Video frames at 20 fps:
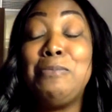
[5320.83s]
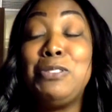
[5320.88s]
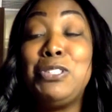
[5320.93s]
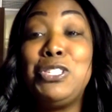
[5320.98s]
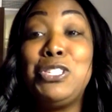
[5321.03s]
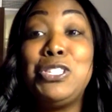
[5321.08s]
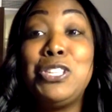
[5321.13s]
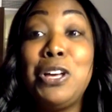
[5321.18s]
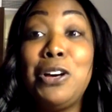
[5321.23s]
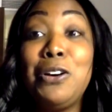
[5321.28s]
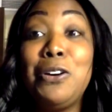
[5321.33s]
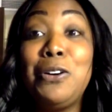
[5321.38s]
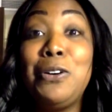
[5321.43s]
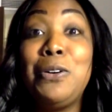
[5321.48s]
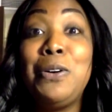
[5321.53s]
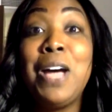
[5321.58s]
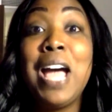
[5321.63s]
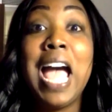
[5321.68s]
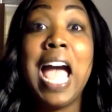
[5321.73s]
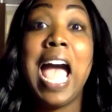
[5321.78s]

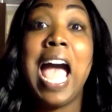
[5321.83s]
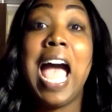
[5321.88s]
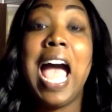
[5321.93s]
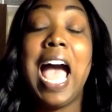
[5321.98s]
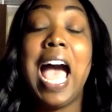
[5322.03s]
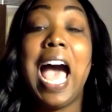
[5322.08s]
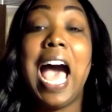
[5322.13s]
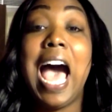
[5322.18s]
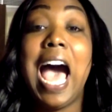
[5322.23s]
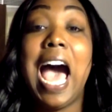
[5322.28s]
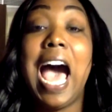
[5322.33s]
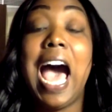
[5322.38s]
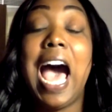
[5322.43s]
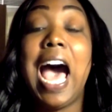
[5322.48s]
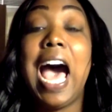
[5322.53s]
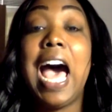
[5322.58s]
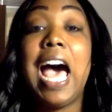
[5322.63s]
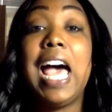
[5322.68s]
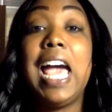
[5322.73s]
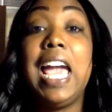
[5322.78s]
So
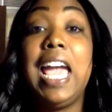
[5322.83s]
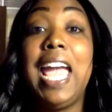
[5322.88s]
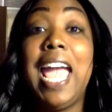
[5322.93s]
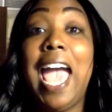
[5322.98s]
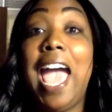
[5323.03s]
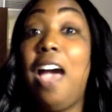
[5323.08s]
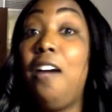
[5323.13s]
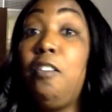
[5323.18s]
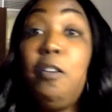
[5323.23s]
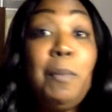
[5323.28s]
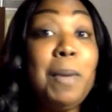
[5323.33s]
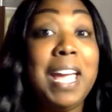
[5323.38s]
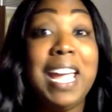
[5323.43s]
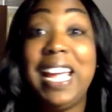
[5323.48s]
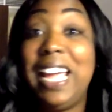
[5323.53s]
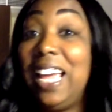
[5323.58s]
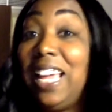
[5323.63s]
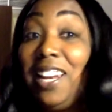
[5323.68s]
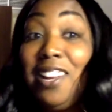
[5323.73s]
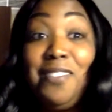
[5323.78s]
I haven't
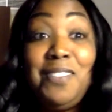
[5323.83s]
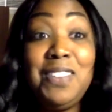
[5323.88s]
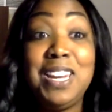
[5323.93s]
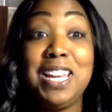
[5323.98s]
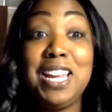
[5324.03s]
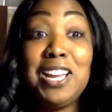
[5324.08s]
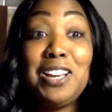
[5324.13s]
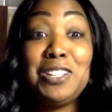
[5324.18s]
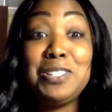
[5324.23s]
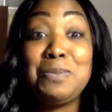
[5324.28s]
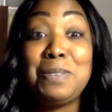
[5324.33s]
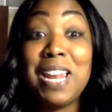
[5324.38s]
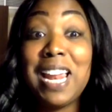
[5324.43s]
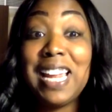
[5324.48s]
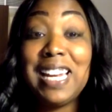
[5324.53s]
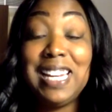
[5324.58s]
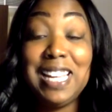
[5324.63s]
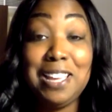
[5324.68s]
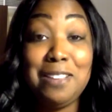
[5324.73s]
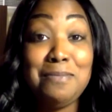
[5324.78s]
made any videos,
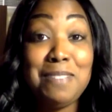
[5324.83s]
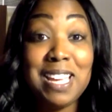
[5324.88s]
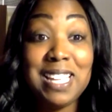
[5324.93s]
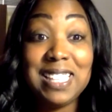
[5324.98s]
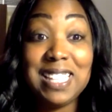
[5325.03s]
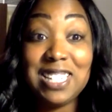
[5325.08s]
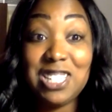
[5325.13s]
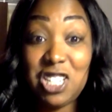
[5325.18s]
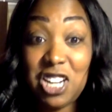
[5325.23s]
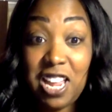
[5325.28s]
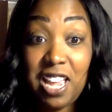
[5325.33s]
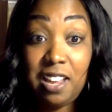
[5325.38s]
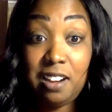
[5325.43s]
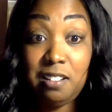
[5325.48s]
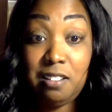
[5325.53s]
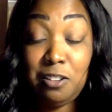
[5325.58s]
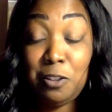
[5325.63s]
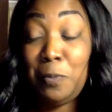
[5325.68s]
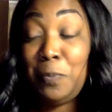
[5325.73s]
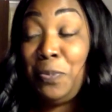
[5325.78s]
but I did make the
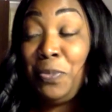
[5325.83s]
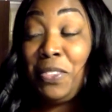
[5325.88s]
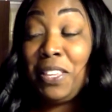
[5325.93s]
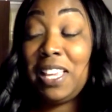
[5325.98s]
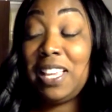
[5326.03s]
channel.